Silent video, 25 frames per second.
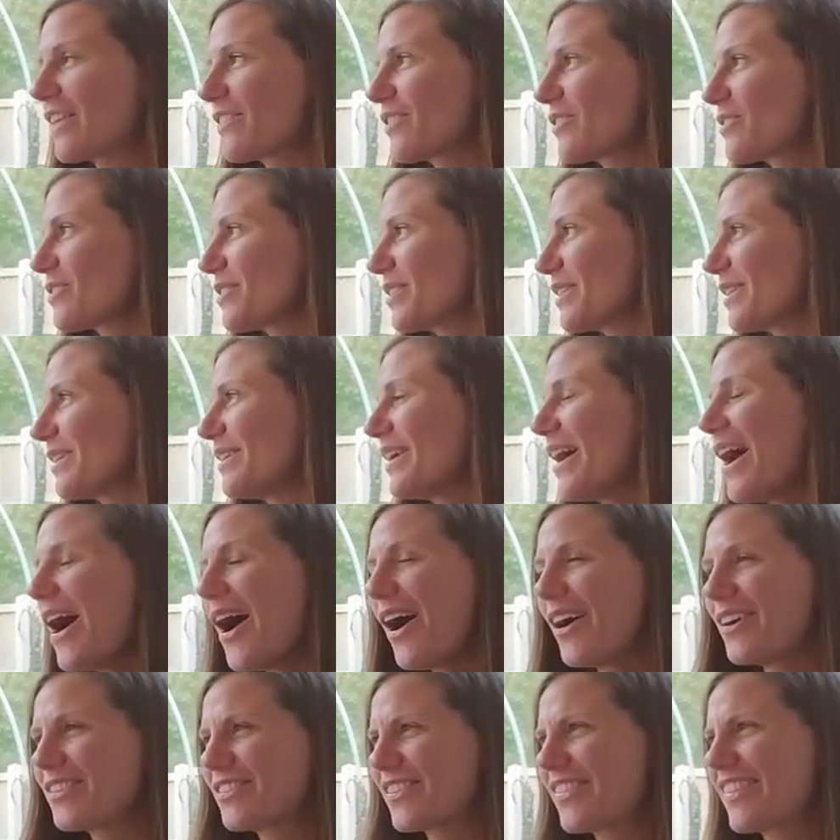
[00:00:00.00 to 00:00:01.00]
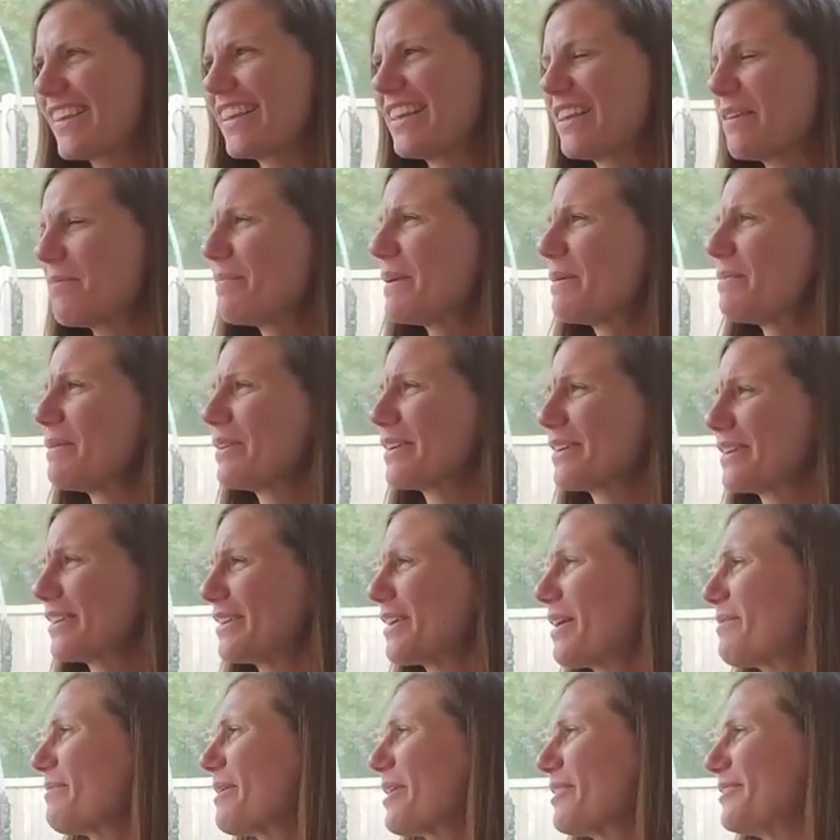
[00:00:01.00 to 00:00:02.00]
That's true. Especially family. I was thinking of people are
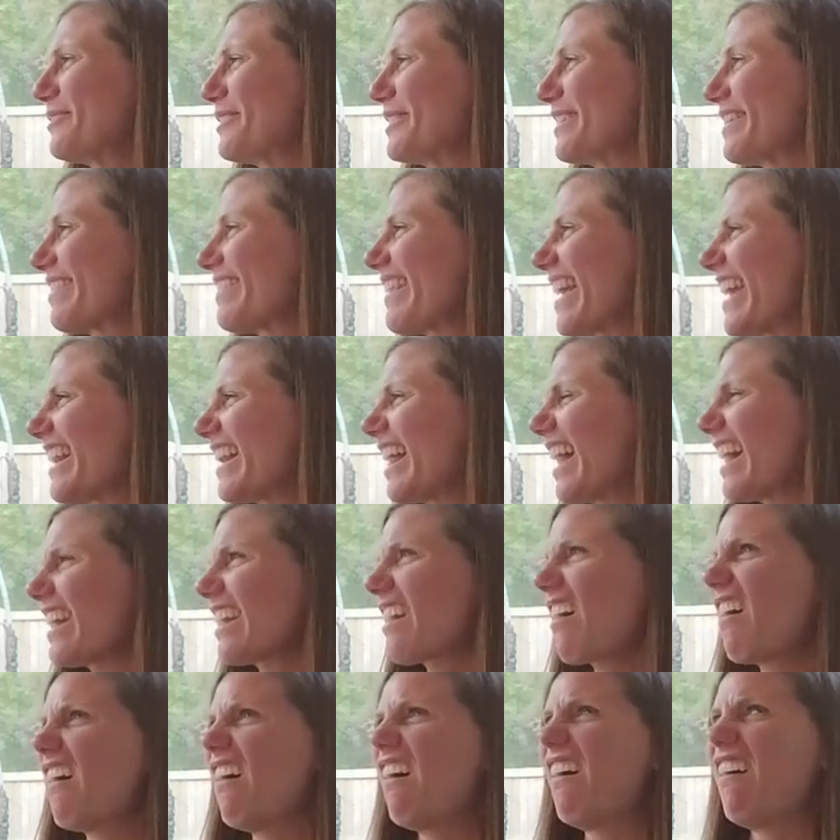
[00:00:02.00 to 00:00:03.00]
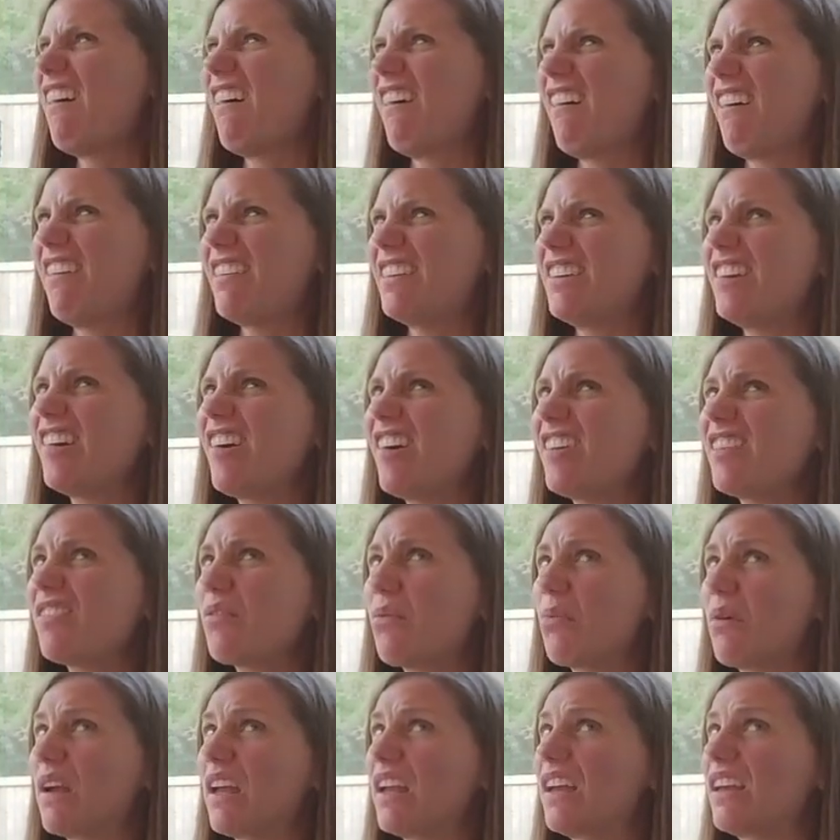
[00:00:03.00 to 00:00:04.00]
going to come over and say, you guys
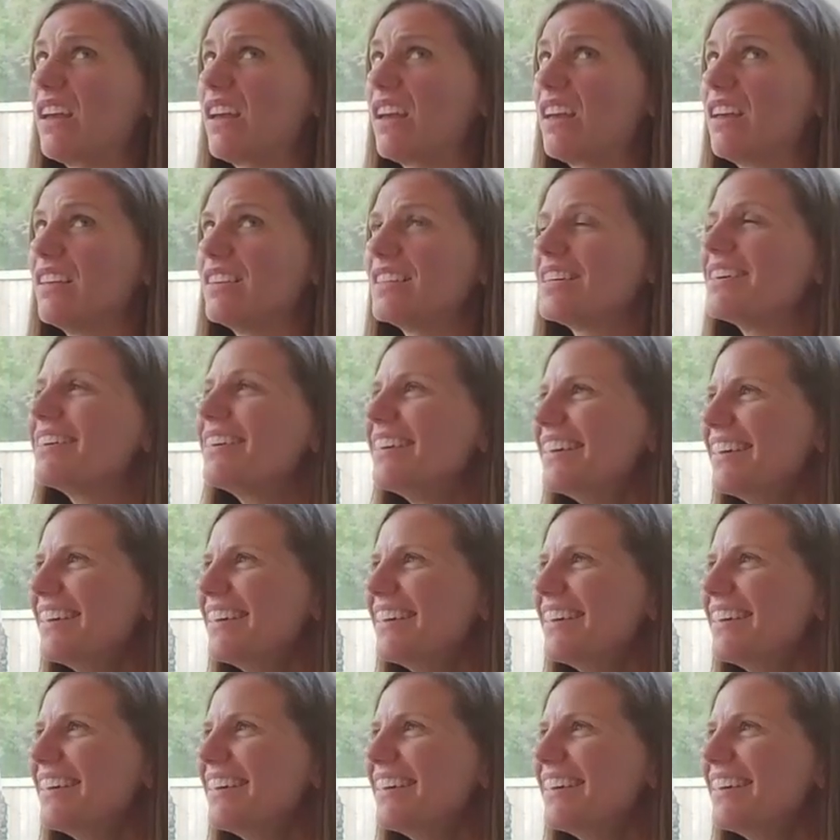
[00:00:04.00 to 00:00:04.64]
are weird.